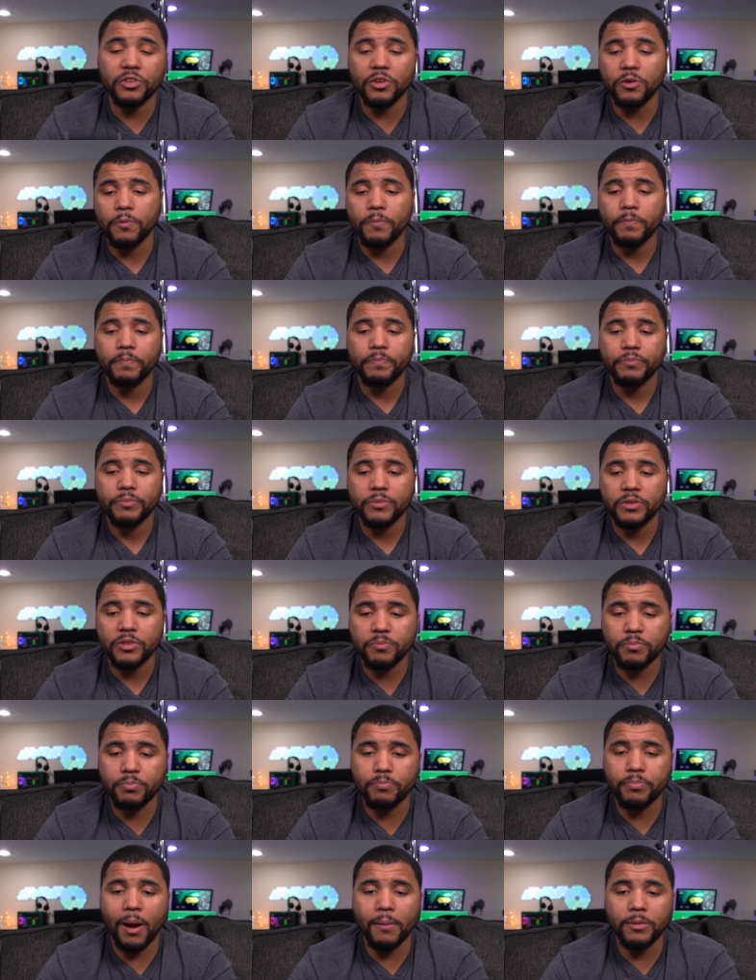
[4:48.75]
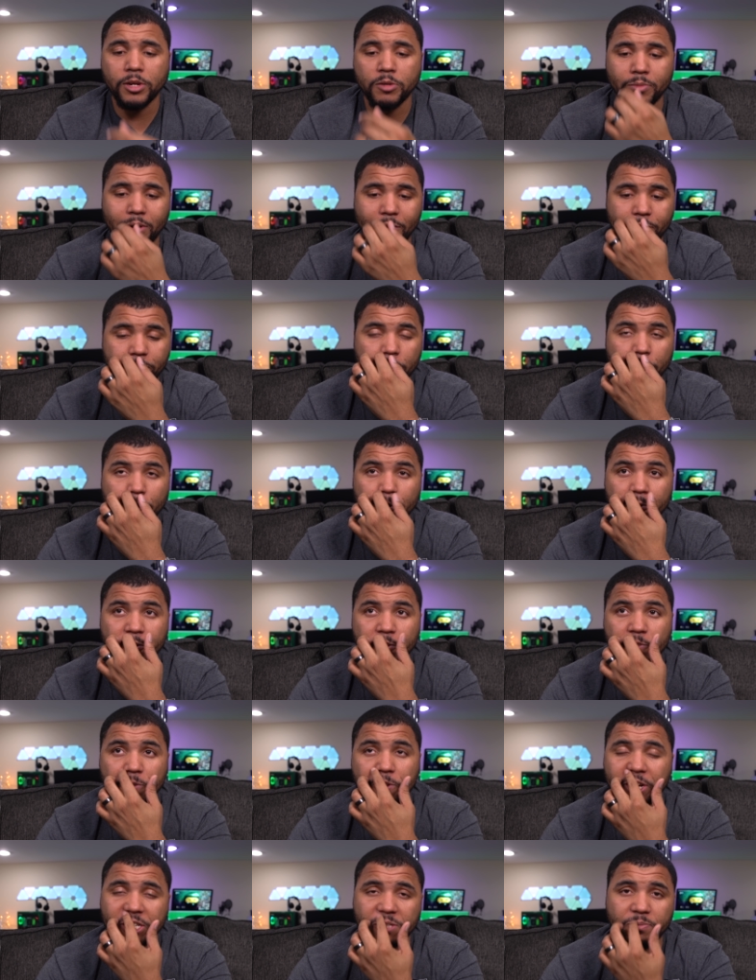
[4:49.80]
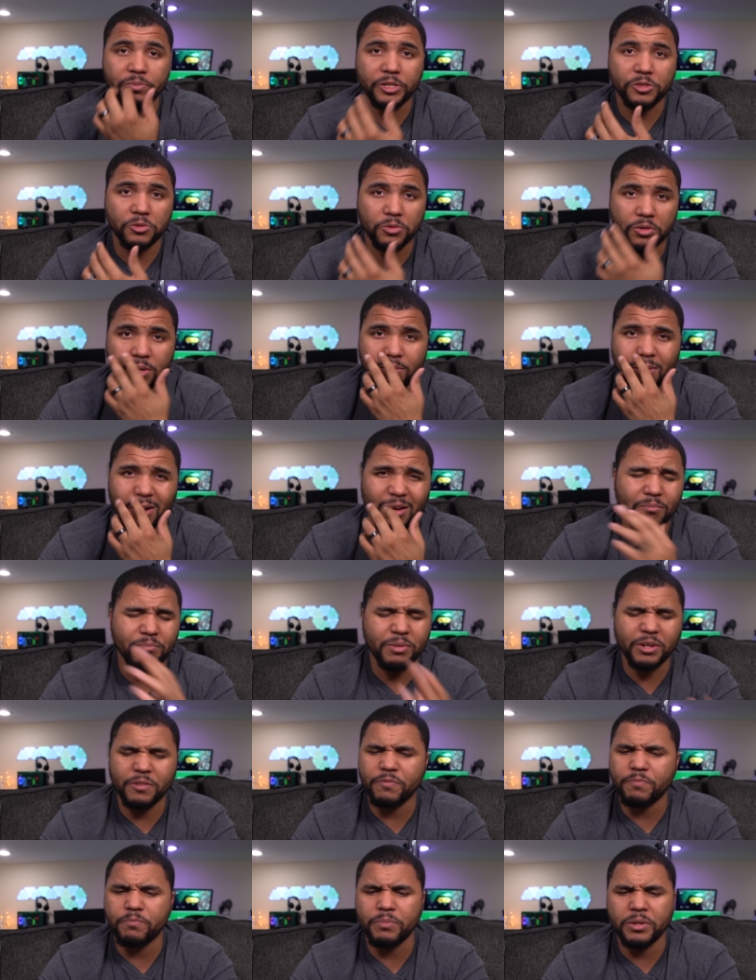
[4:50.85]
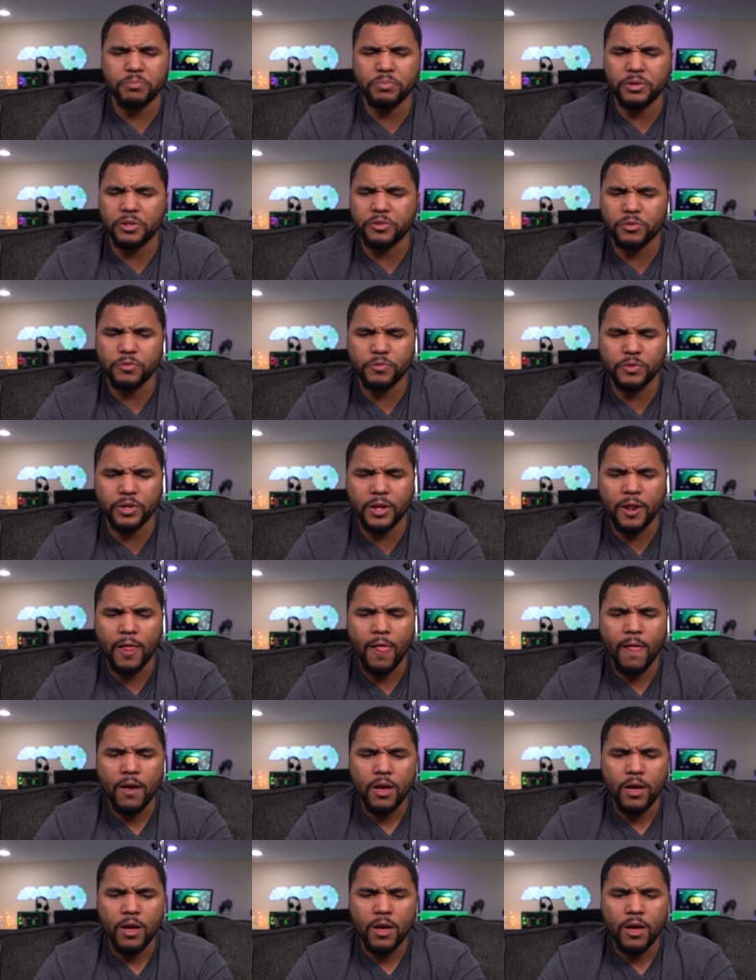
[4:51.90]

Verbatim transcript: XL. It's probably my phone until the next Pixel come out. Big, big Pixel fan.